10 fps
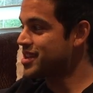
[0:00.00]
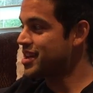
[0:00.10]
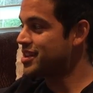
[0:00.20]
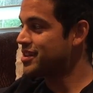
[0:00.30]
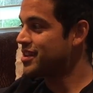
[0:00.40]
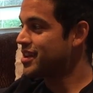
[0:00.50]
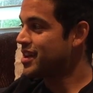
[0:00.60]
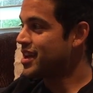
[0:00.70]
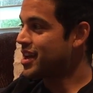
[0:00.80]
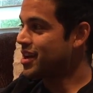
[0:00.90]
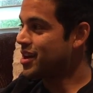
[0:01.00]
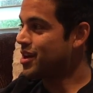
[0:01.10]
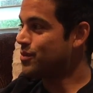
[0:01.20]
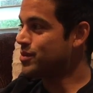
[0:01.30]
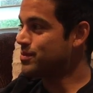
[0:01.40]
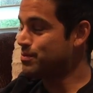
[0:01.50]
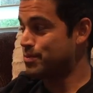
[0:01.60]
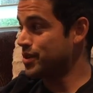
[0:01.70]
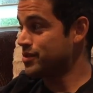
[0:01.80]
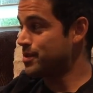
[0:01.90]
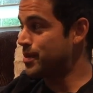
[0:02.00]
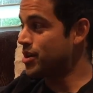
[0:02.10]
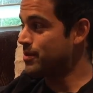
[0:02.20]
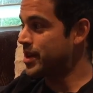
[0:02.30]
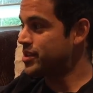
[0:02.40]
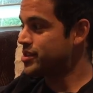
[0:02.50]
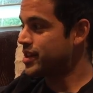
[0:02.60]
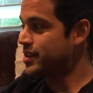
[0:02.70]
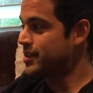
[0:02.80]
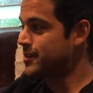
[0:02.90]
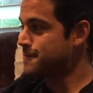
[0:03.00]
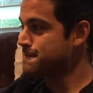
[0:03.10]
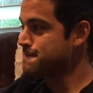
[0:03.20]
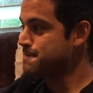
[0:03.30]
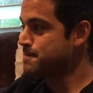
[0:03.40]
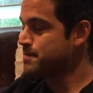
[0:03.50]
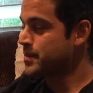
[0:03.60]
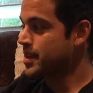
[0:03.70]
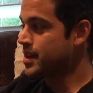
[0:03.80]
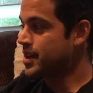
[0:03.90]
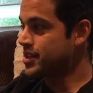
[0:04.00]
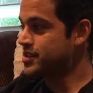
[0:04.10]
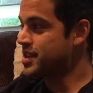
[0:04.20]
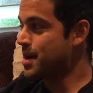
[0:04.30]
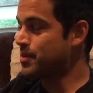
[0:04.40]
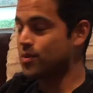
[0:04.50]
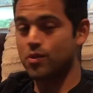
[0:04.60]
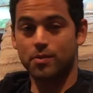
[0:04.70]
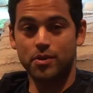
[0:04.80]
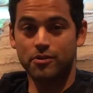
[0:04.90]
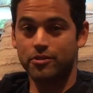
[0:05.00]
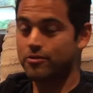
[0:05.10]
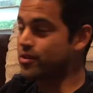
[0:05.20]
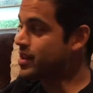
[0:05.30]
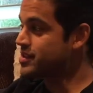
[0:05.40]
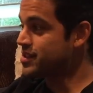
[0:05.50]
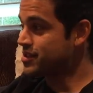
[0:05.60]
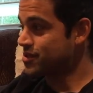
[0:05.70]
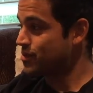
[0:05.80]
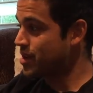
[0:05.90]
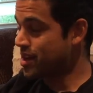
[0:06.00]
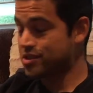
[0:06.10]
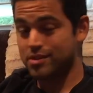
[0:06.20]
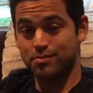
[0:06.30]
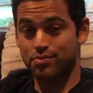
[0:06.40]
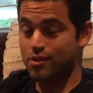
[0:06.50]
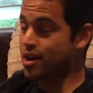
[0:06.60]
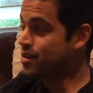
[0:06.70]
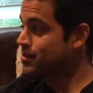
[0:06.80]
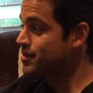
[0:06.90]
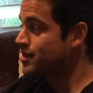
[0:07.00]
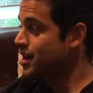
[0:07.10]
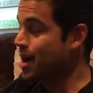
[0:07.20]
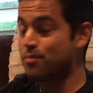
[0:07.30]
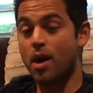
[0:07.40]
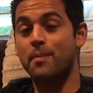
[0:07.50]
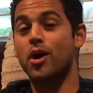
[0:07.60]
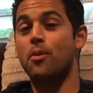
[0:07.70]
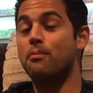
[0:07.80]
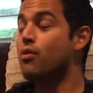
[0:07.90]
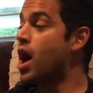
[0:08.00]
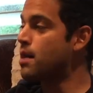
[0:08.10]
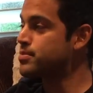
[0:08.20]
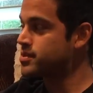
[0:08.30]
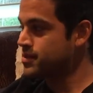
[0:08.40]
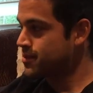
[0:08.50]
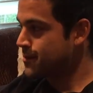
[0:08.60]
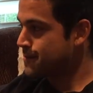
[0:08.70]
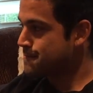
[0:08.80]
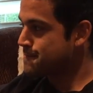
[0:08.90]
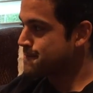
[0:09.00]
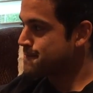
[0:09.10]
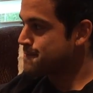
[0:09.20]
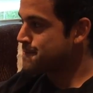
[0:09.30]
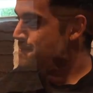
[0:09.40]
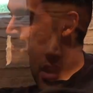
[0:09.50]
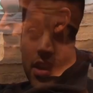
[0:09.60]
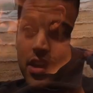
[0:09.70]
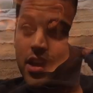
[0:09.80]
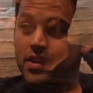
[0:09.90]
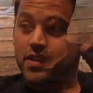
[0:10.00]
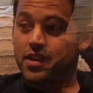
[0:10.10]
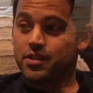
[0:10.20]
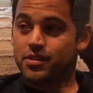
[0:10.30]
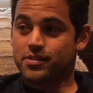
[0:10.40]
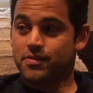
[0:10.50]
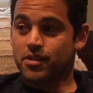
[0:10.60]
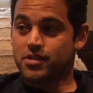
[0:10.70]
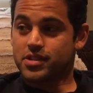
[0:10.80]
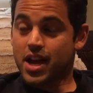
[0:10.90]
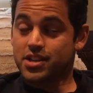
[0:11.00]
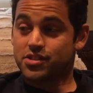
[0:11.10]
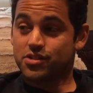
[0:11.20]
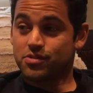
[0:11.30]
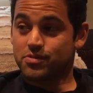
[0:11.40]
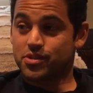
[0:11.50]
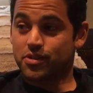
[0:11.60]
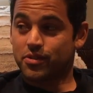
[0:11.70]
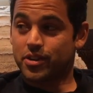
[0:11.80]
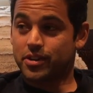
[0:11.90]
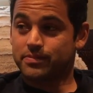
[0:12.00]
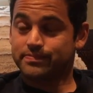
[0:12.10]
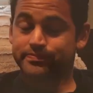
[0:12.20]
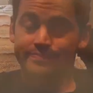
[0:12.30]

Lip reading: skate it. We built a butter bench, and it just happened to work perfect for that scene. So I brought my own props. And then as far as Ice Cube showing up,